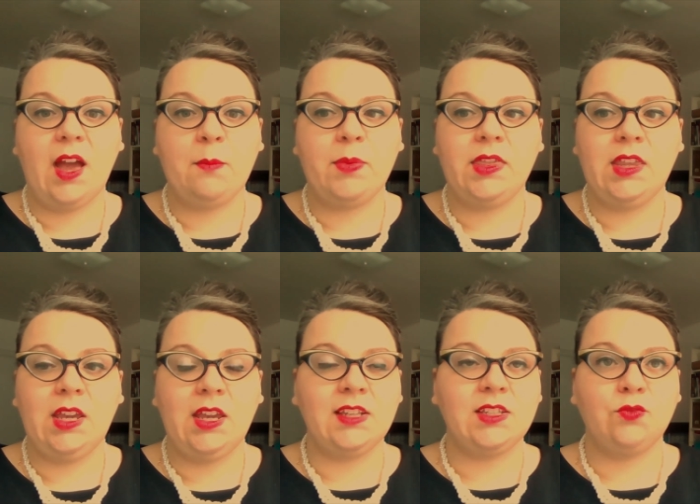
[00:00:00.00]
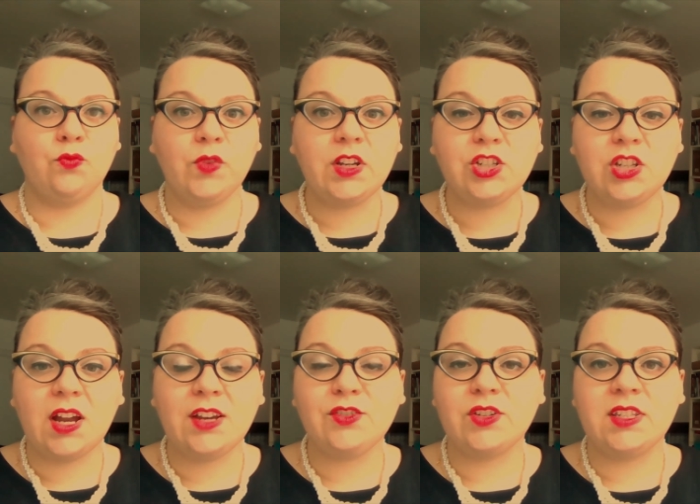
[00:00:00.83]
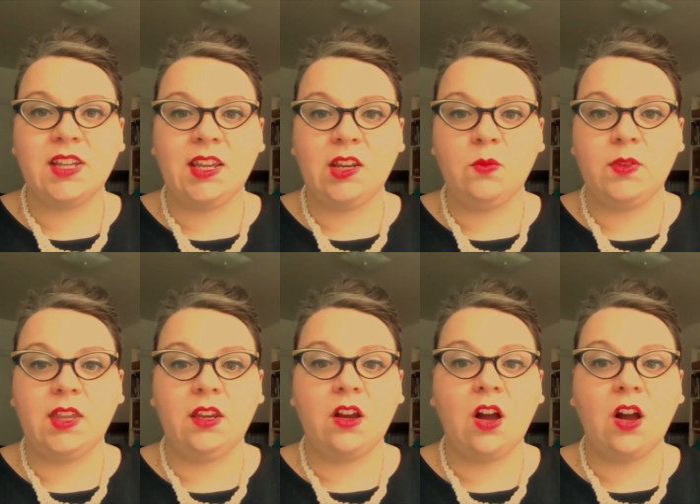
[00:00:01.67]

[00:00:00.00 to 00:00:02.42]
empathy is enriched understanding within